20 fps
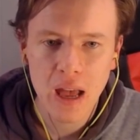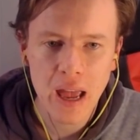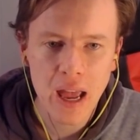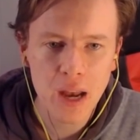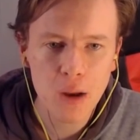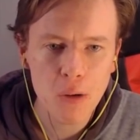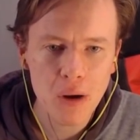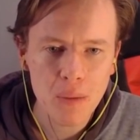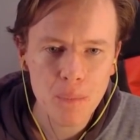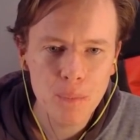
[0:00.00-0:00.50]

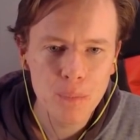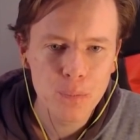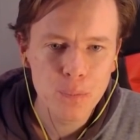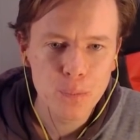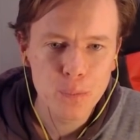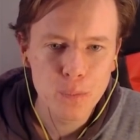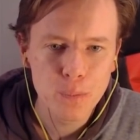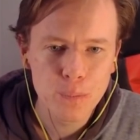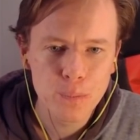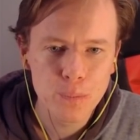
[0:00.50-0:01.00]
Anyway,
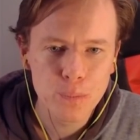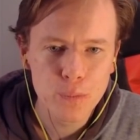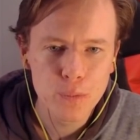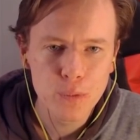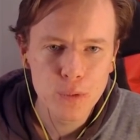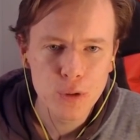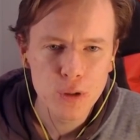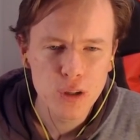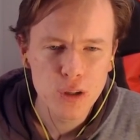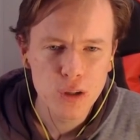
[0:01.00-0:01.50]

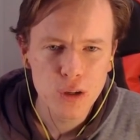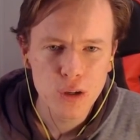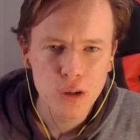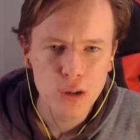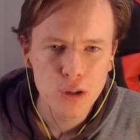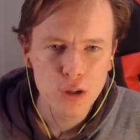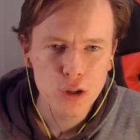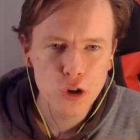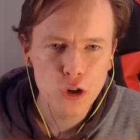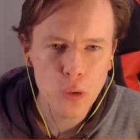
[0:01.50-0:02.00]

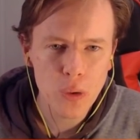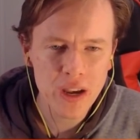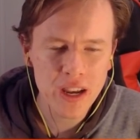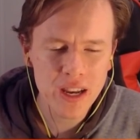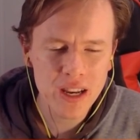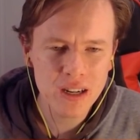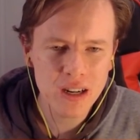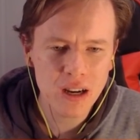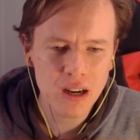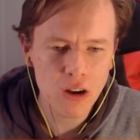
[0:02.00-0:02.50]

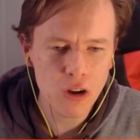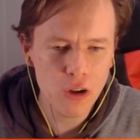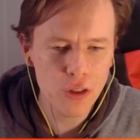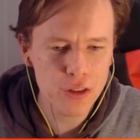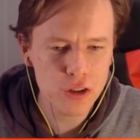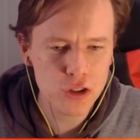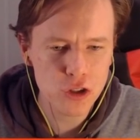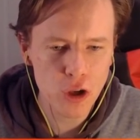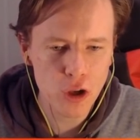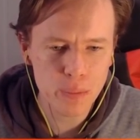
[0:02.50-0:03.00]
Queen on
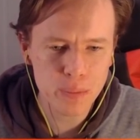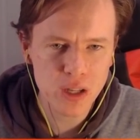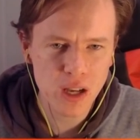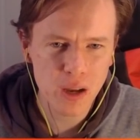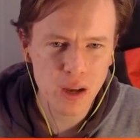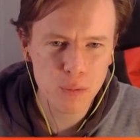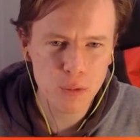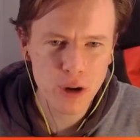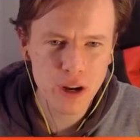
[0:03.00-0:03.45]
the top side.